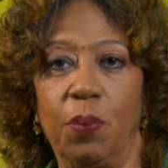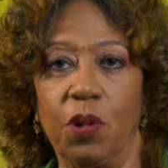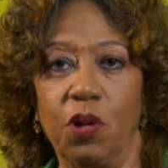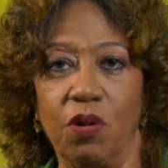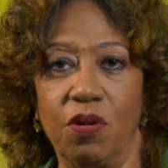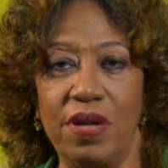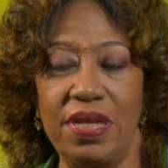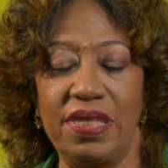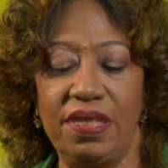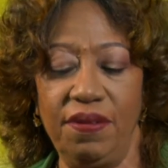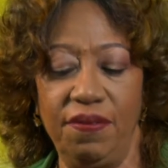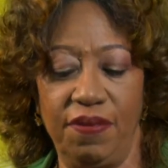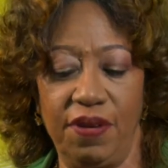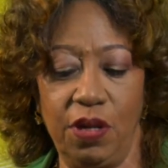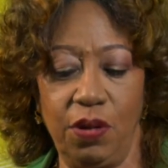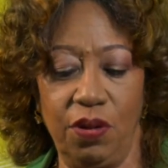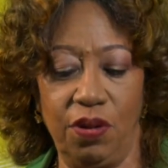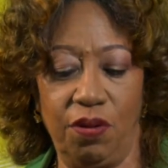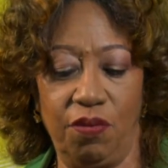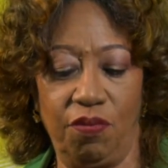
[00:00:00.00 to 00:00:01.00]

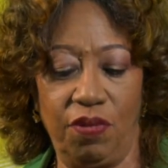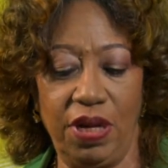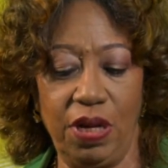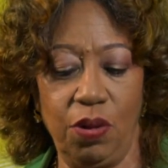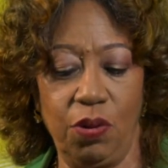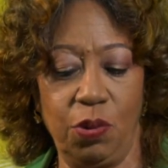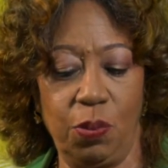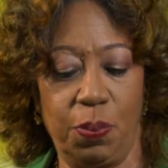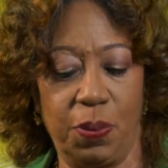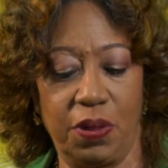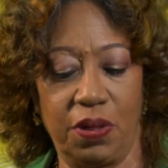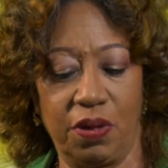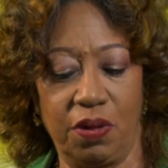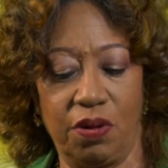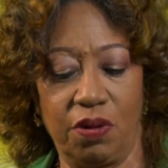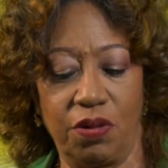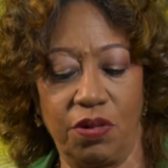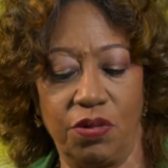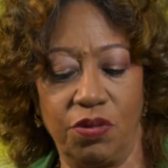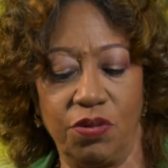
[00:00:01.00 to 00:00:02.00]
progressively reopen
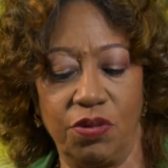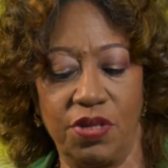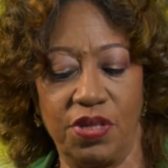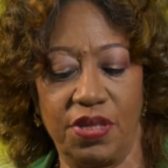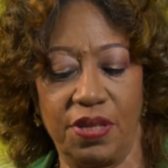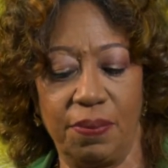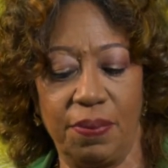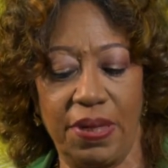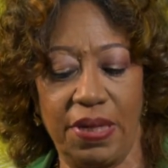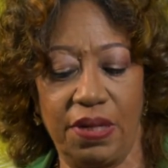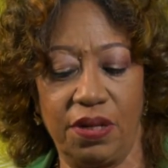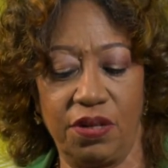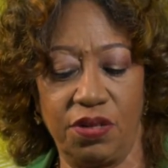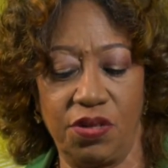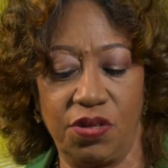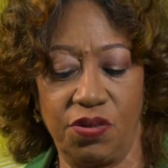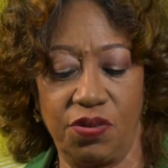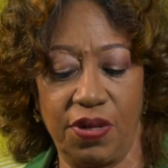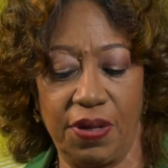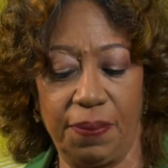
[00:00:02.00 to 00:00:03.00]
our tourism
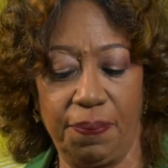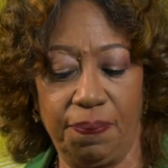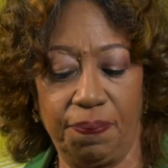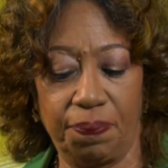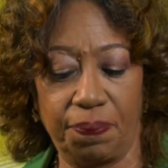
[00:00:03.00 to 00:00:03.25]
industry.